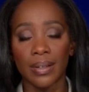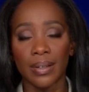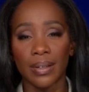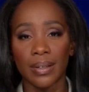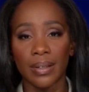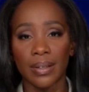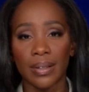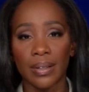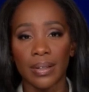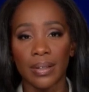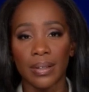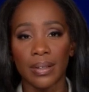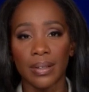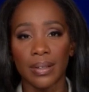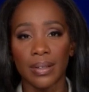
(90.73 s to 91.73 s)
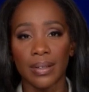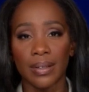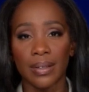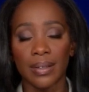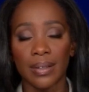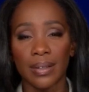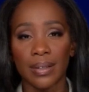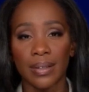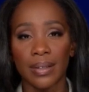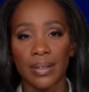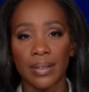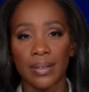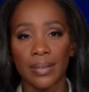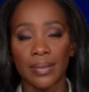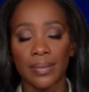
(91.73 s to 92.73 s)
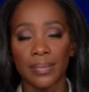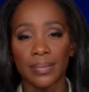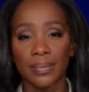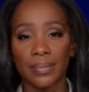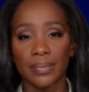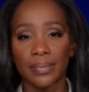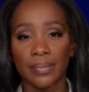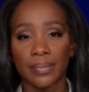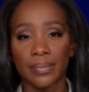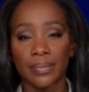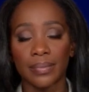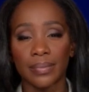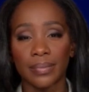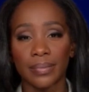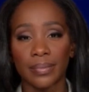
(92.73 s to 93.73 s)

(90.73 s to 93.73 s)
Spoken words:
No words are spoken by the person on screen.